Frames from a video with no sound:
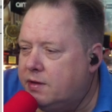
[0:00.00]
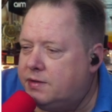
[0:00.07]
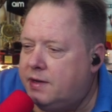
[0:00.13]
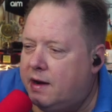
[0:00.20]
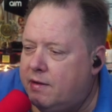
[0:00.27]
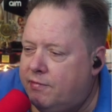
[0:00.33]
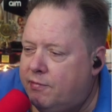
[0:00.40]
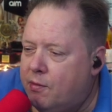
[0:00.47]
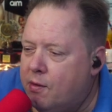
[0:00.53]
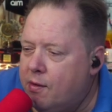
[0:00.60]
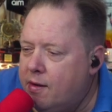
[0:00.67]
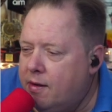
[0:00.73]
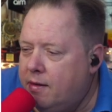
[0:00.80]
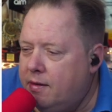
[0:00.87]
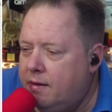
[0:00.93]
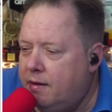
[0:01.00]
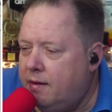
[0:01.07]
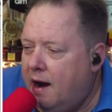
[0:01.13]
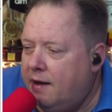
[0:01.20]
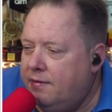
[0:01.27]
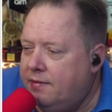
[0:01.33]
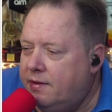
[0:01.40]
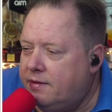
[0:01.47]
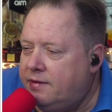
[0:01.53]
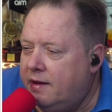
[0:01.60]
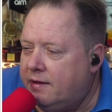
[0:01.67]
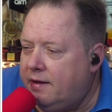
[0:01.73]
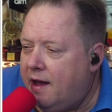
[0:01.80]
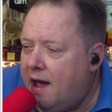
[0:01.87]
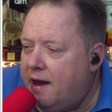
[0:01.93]
for a set of four.
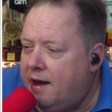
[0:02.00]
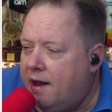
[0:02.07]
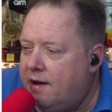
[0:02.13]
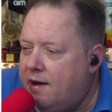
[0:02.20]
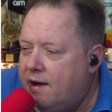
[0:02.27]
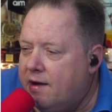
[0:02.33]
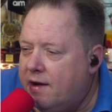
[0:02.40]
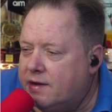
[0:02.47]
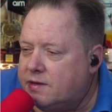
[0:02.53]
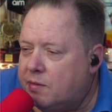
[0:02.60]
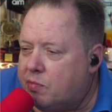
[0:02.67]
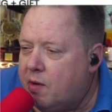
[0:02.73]
This guy down here